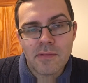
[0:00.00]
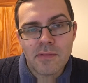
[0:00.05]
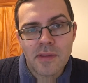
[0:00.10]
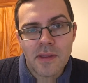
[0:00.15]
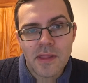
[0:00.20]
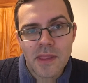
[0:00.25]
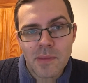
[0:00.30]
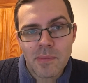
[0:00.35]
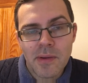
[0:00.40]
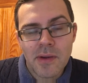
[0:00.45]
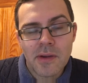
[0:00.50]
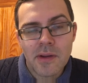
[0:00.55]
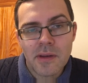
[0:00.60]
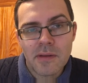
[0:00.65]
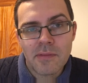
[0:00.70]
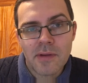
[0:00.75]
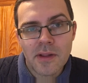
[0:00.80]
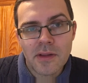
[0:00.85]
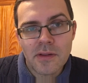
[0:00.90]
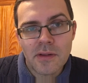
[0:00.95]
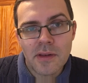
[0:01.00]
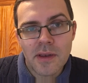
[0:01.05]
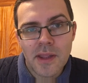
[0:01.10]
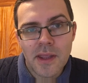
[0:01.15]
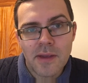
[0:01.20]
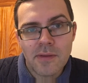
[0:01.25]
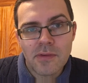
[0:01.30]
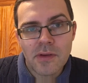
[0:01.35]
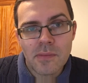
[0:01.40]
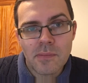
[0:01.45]
then the period of annual
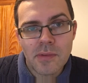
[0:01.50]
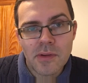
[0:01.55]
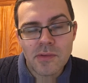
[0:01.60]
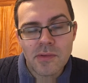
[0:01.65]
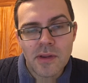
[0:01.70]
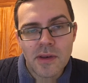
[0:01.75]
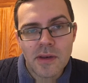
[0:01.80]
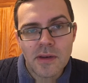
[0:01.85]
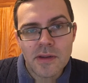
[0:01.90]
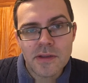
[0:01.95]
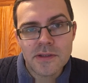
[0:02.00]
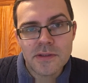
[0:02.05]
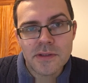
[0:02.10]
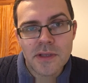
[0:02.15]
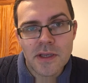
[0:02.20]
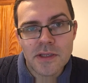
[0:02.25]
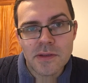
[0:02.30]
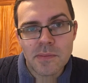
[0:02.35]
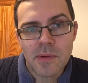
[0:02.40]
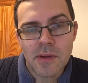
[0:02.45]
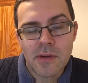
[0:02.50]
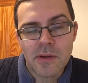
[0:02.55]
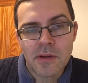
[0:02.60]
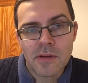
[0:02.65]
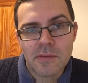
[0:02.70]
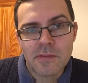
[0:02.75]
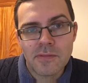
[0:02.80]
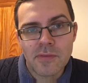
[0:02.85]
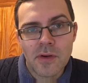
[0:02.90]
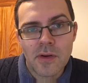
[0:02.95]
leave can be treated as a period of
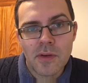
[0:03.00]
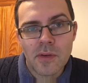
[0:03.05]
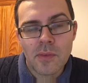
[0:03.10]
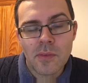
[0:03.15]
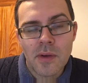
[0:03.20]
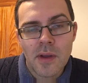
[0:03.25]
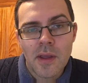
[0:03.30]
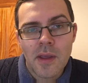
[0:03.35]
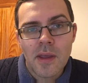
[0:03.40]
furlough.